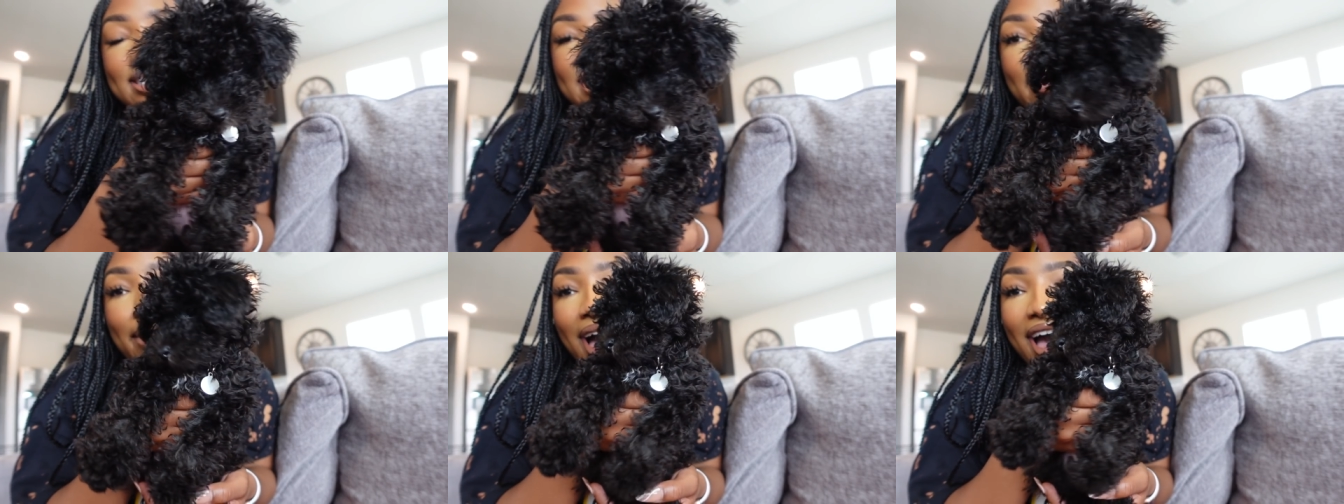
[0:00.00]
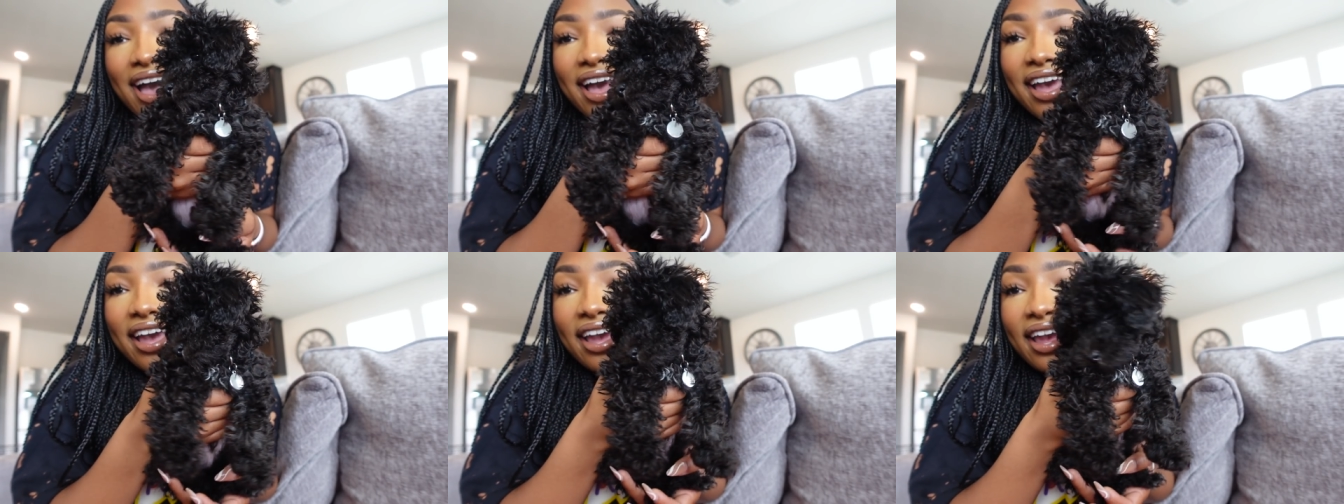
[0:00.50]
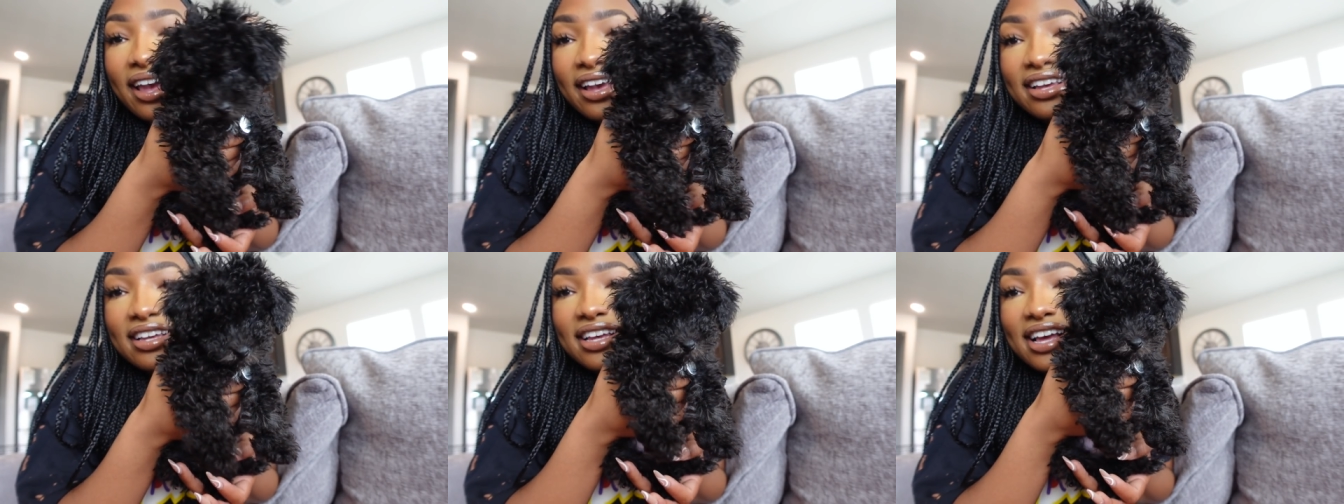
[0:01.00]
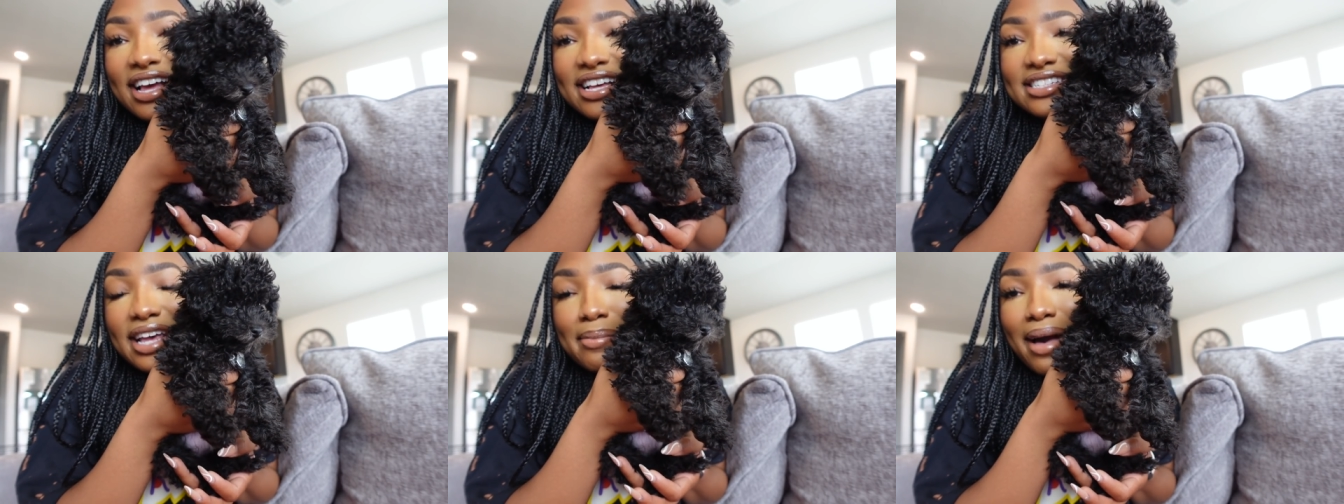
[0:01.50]
Say bye.
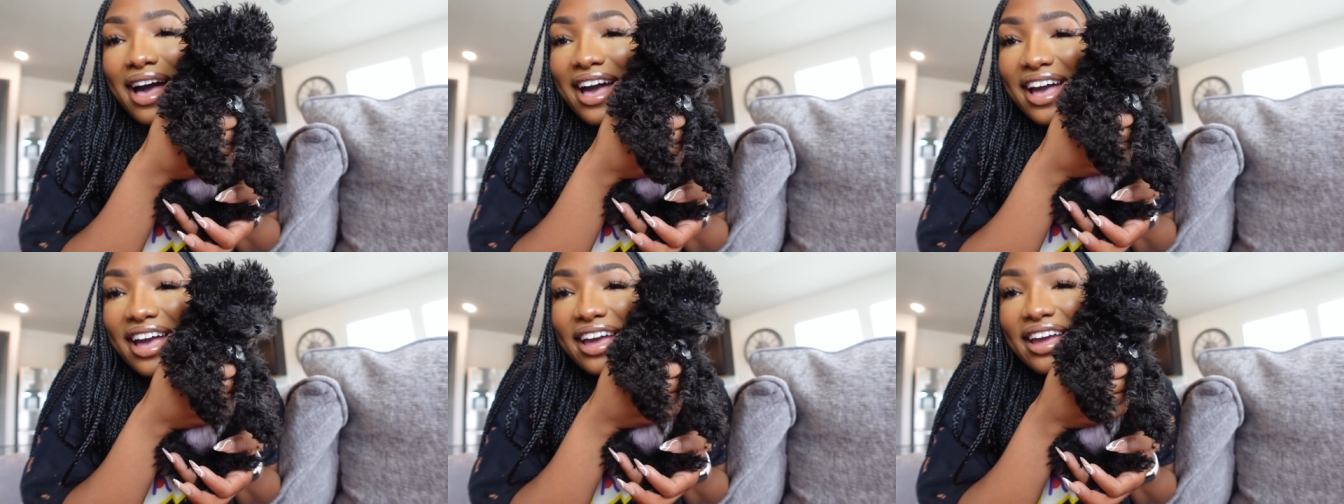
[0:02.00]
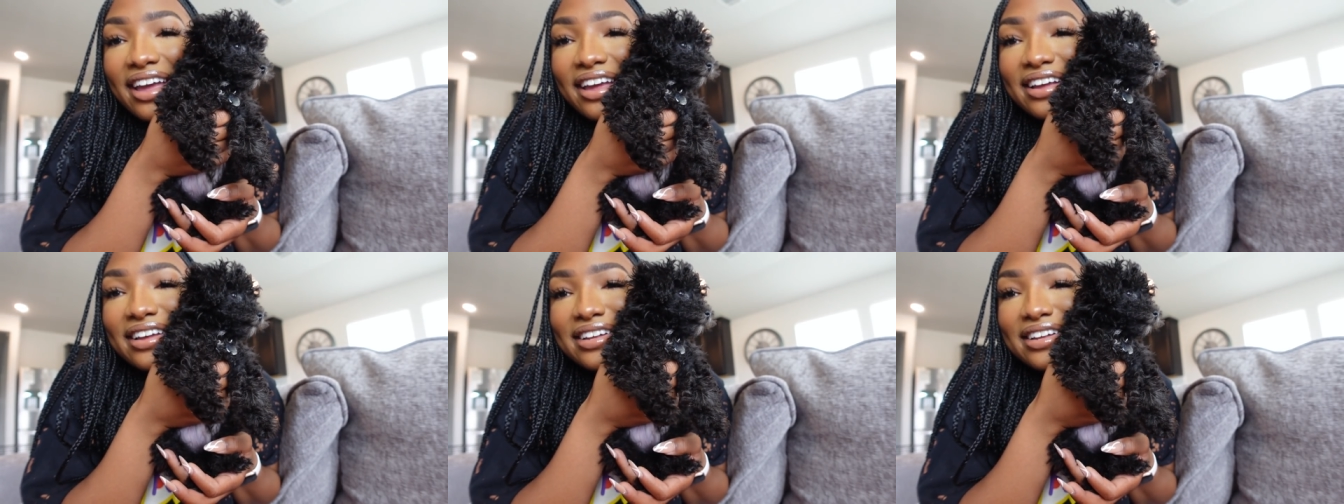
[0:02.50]
Say bye.